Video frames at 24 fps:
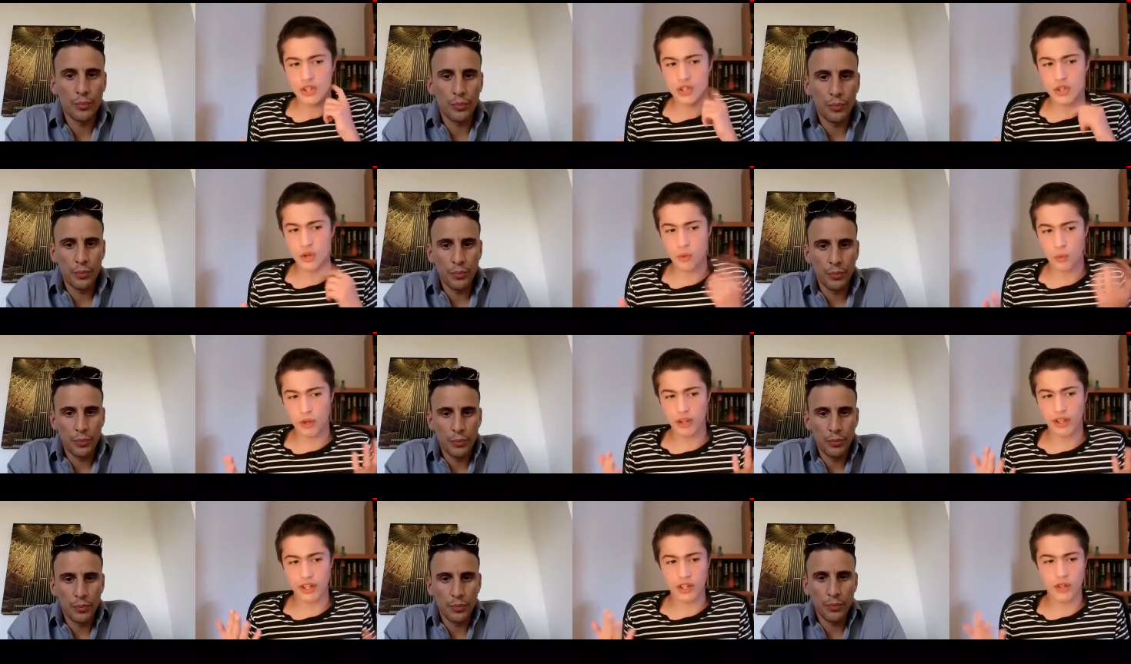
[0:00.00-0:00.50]

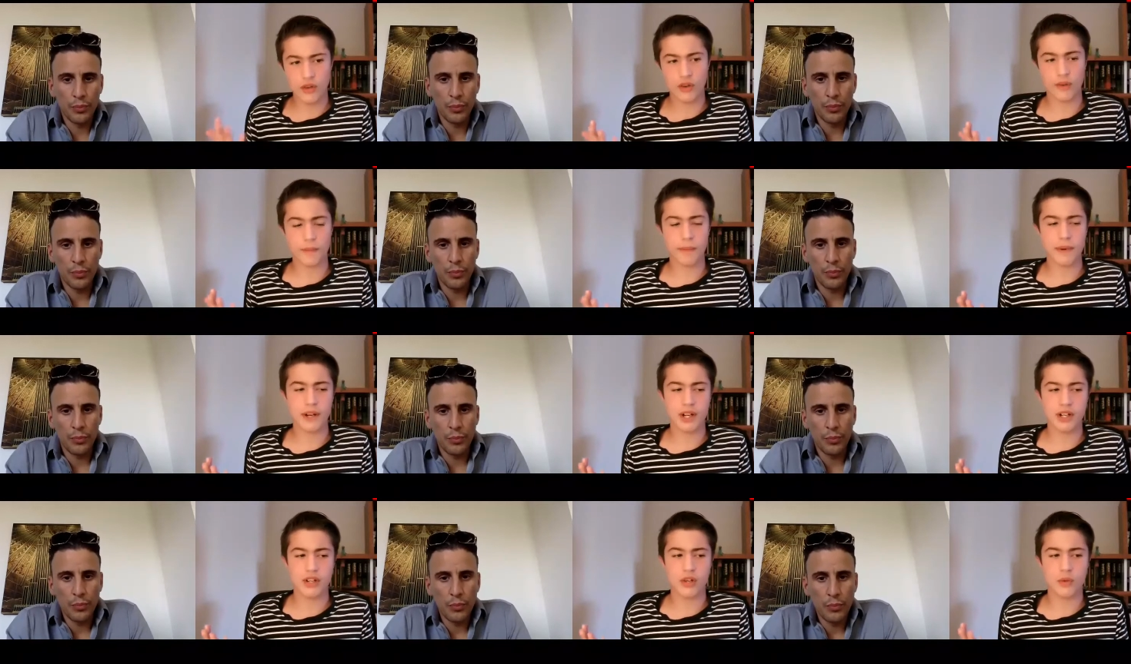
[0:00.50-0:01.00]
Speaker 1: so, what, in your
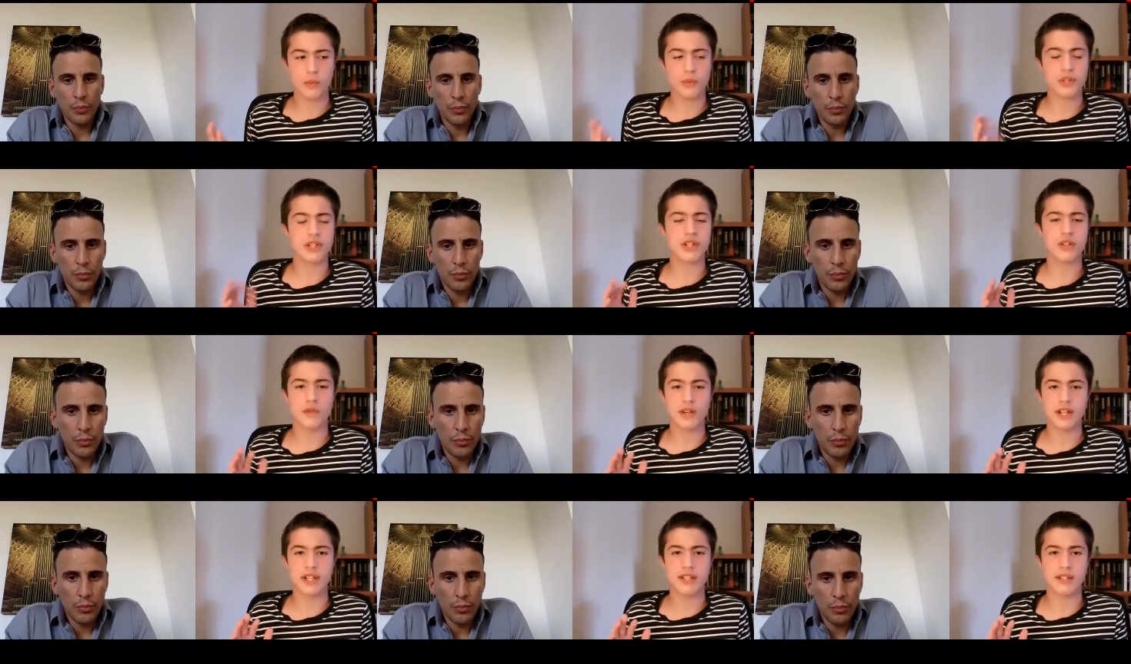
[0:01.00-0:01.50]
opinion,
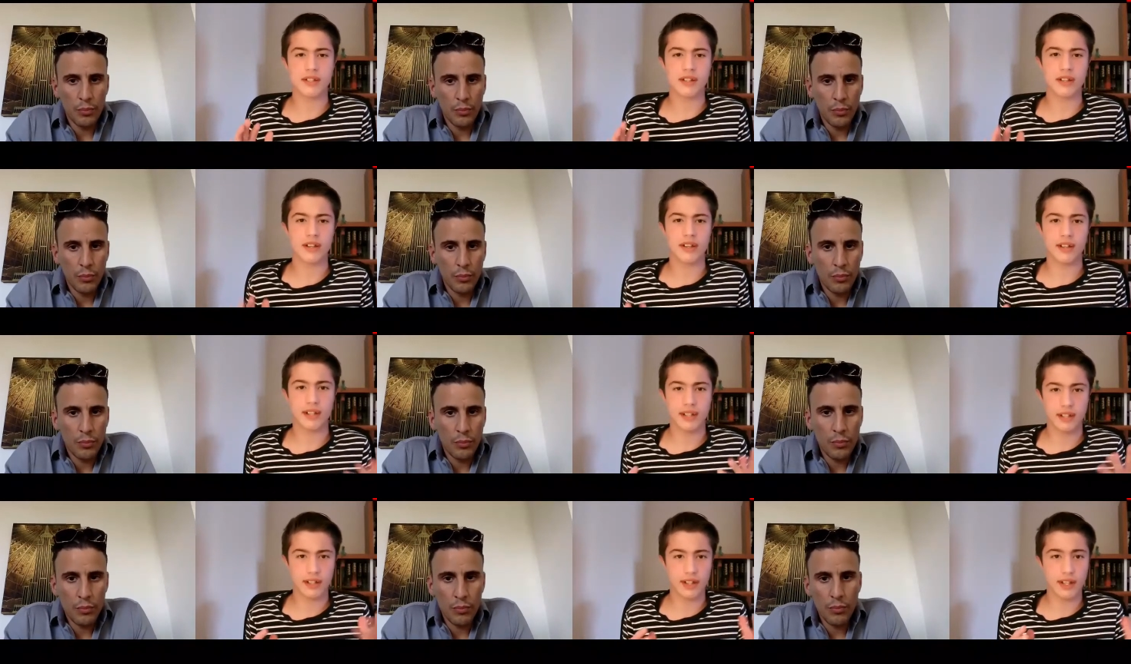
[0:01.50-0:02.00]
was the reason
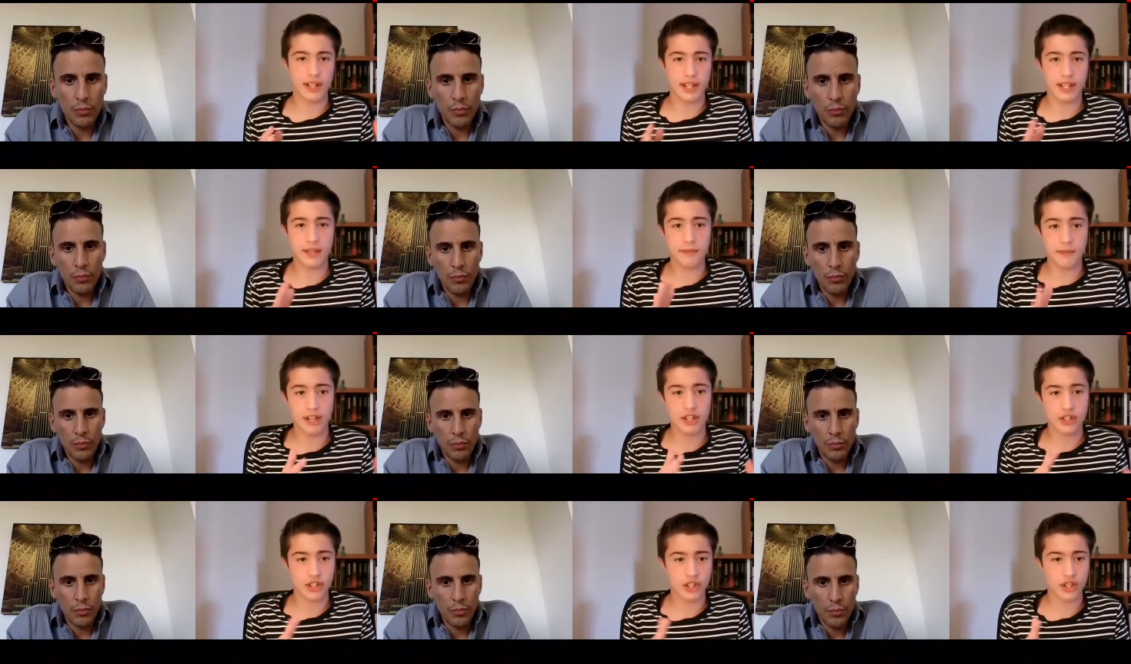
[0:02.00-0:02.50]
that
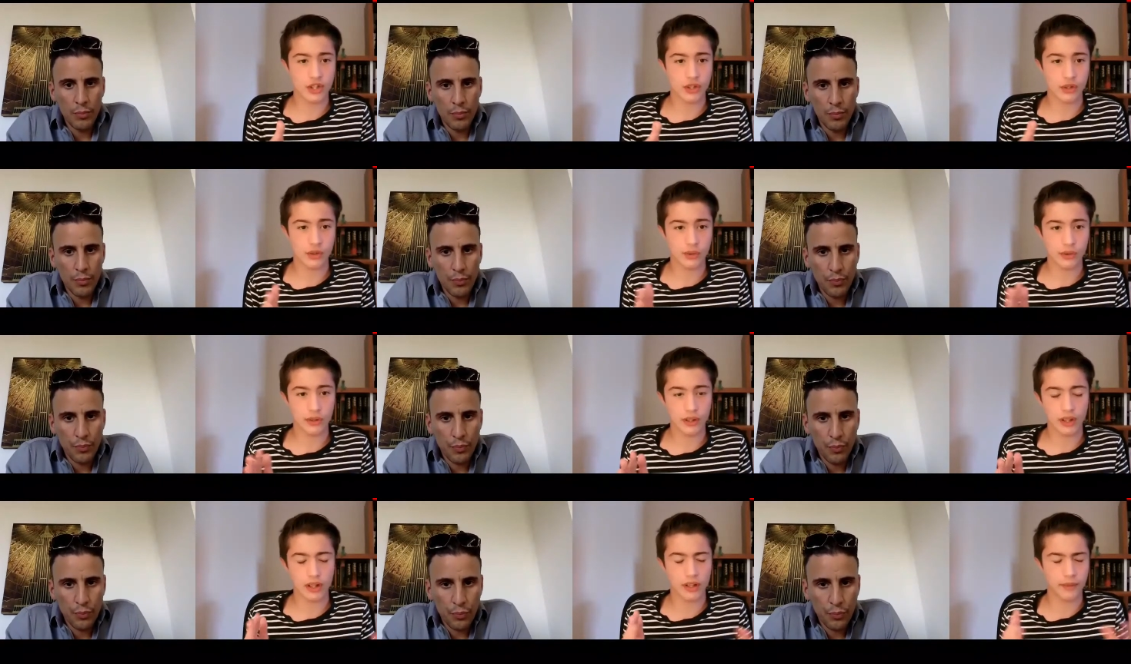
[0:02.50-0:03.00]
he made
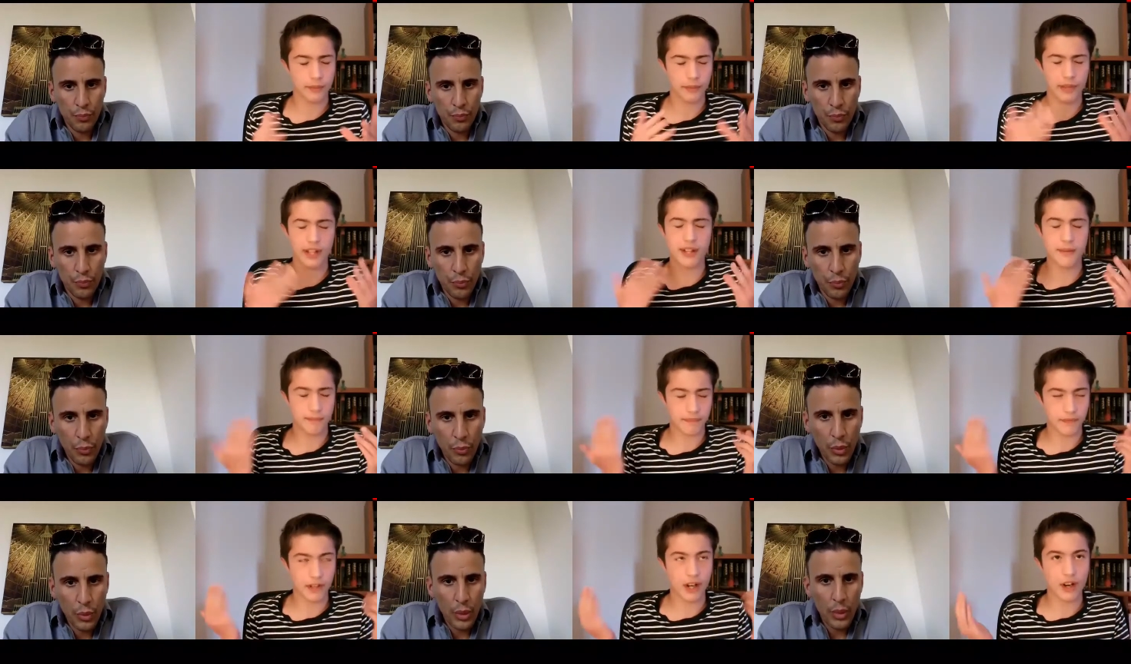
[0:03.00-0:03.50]
you, uh,
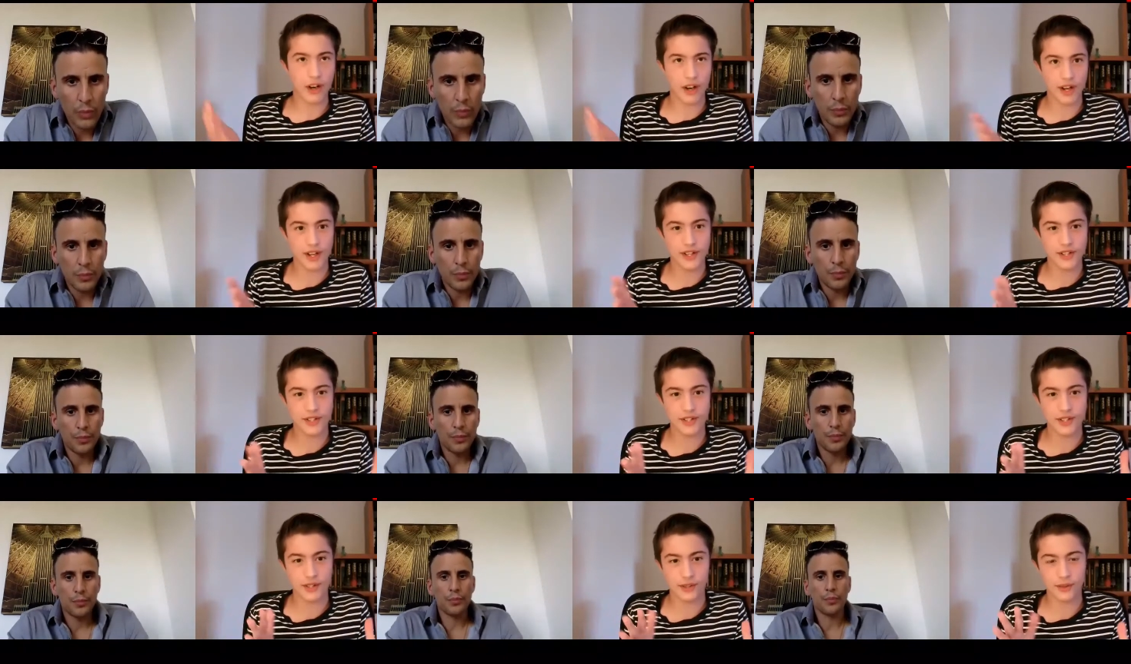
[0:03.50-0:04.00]
he
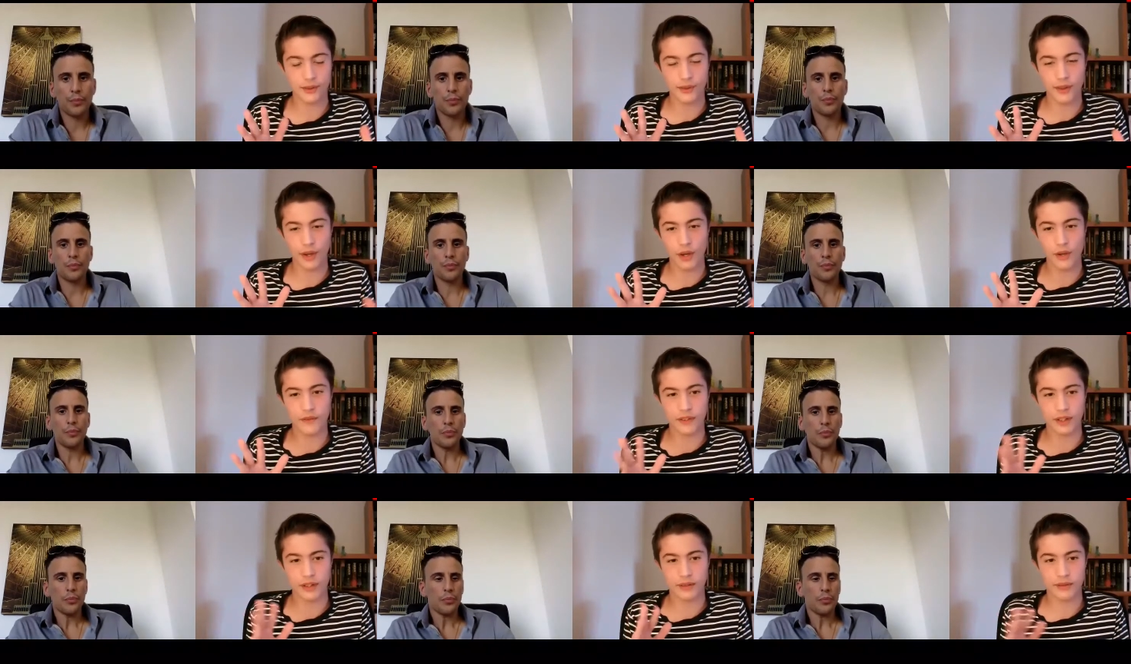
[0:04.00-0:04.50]
hired you
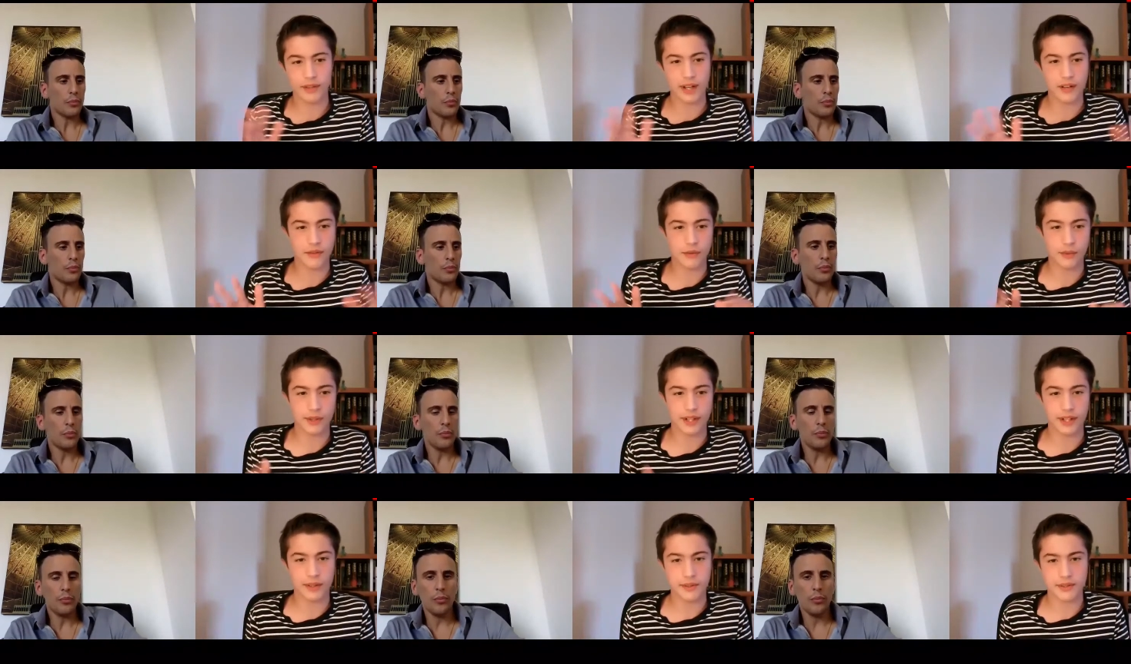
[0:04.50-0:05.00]
over
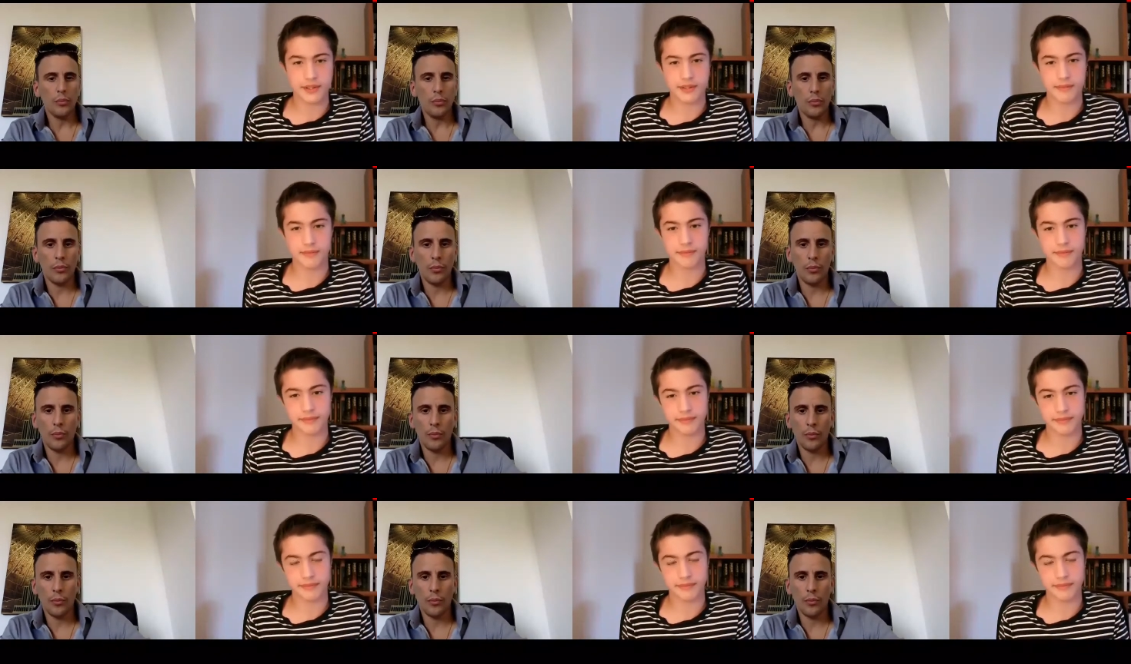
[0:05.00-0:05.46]
everyone else?